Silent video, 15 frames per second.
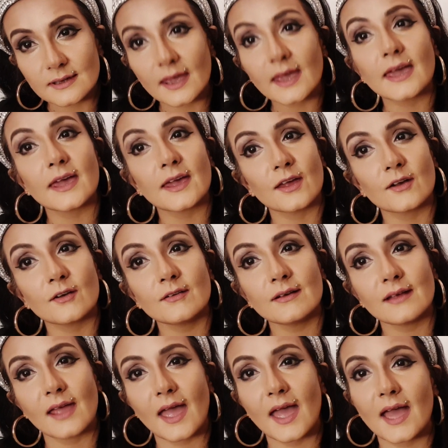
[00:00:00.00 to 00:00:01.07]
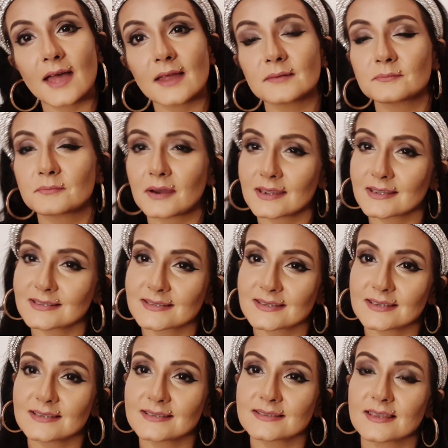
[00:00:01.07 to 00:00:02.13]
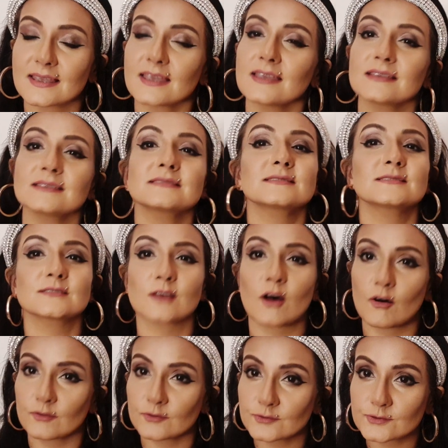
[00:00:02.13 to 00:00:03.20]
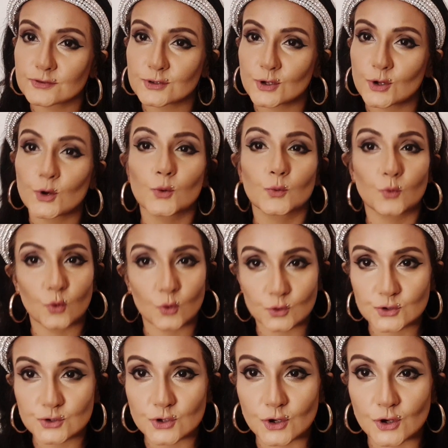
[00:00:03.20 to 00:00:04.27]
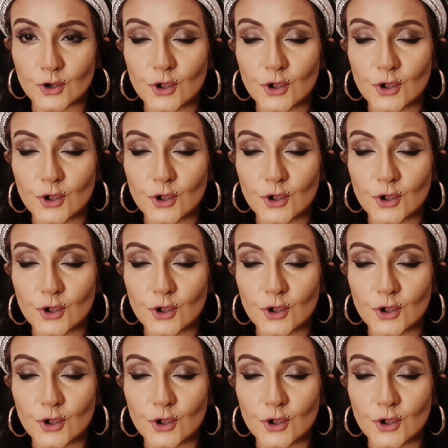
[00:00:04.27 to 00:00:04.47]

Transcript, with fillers: air and pisces is soft water